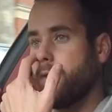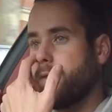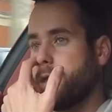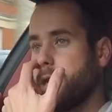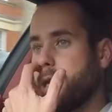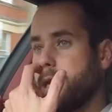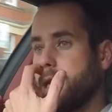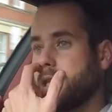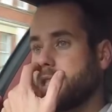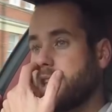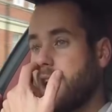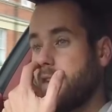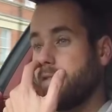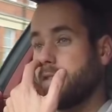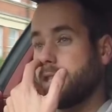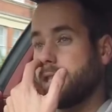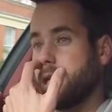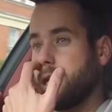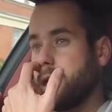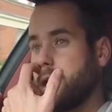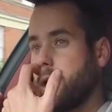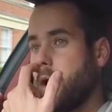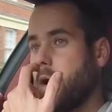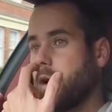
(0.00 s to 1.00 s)
the
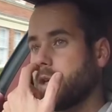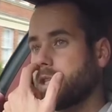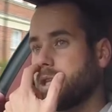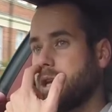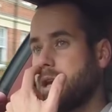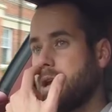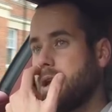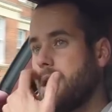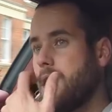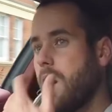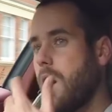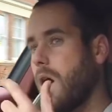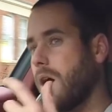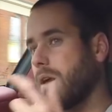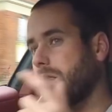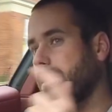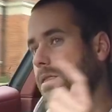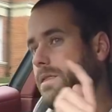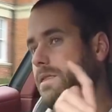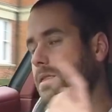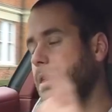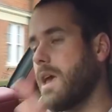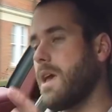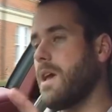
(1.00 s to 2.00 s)
servicing costs. I
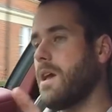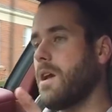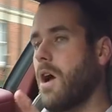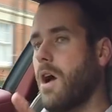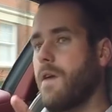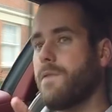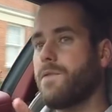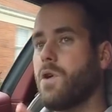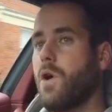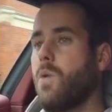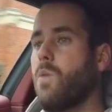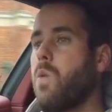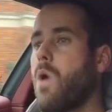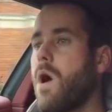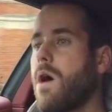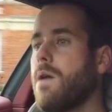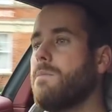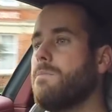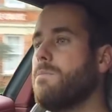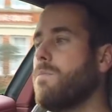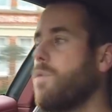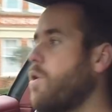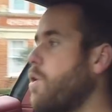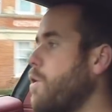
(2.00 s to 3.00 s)
think I've got one
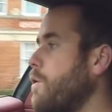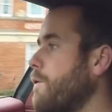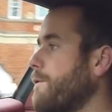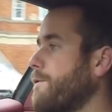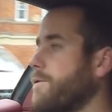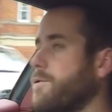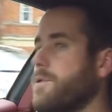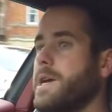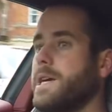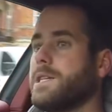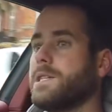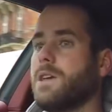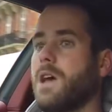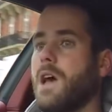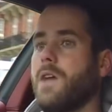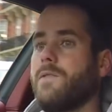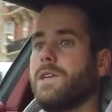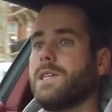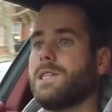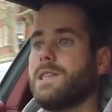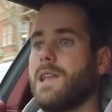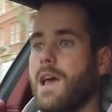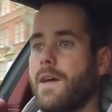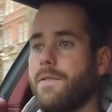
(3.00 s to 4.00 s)
more free
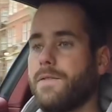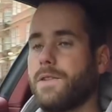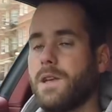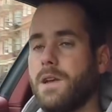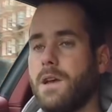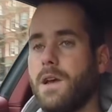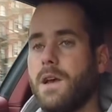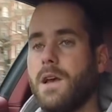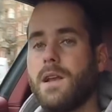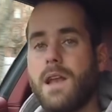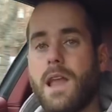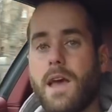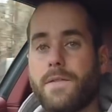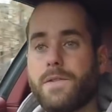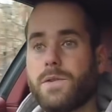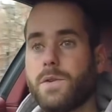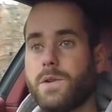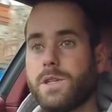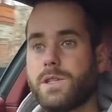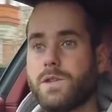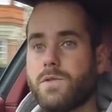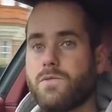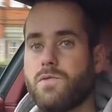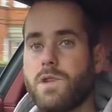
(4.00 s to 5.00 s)
service left on
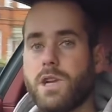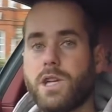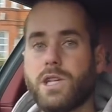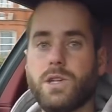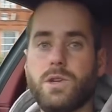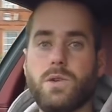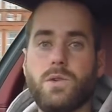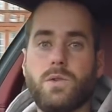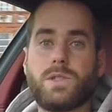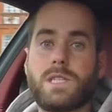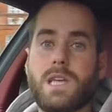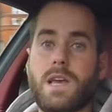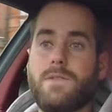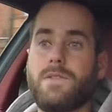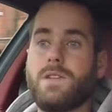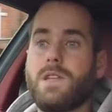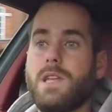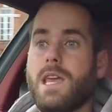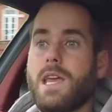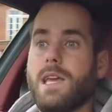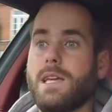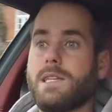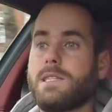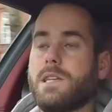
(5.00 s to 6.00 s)
its original
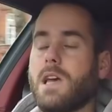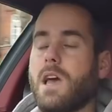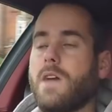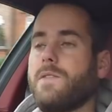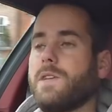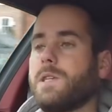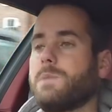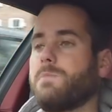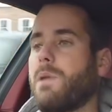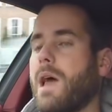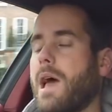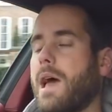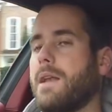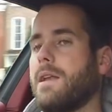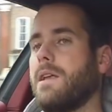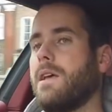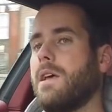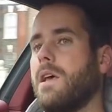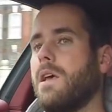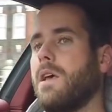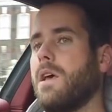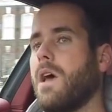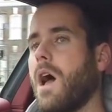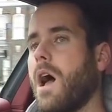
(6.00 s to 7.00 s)
7-year service plan,
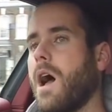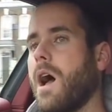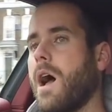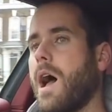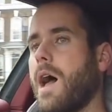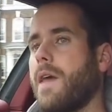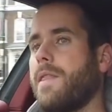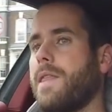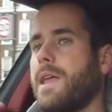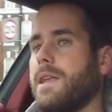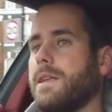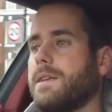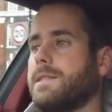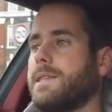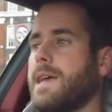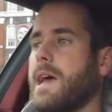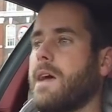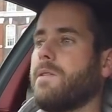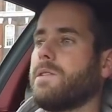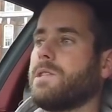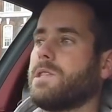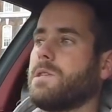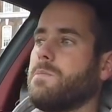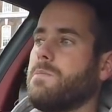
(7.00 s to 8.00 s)
and then it's
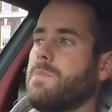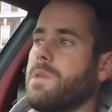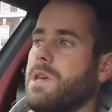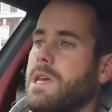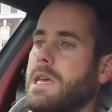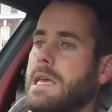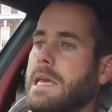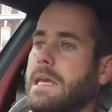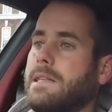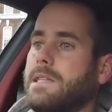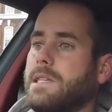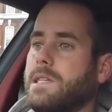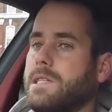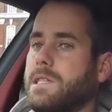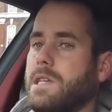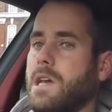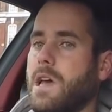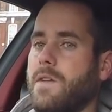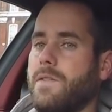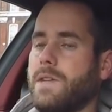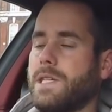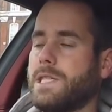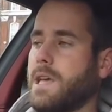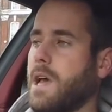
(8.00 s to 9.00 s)
down to me to
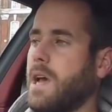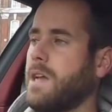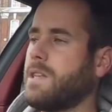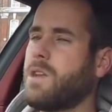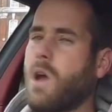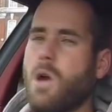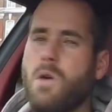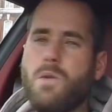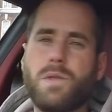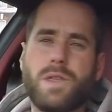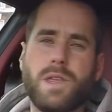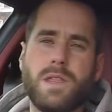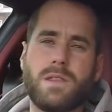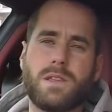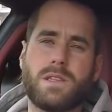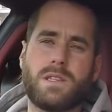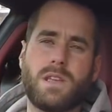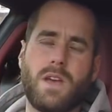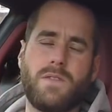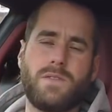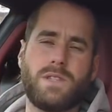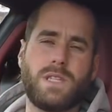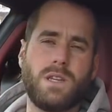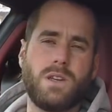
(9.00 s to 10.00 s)
service it. I don't think the
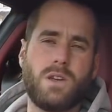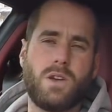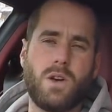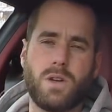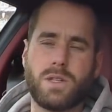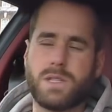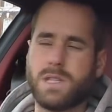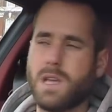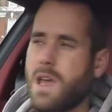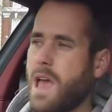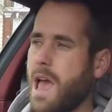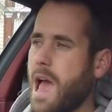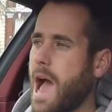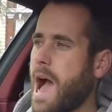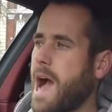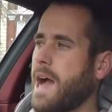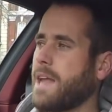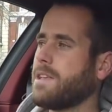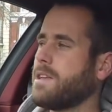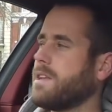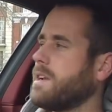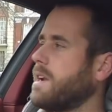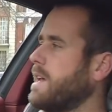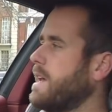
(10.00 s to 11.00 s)
servicing costs
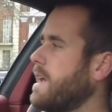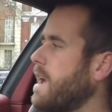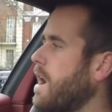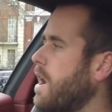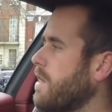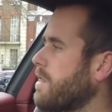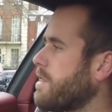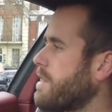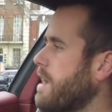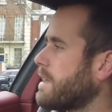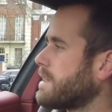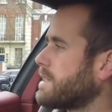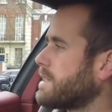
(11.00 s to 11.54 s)
annually are that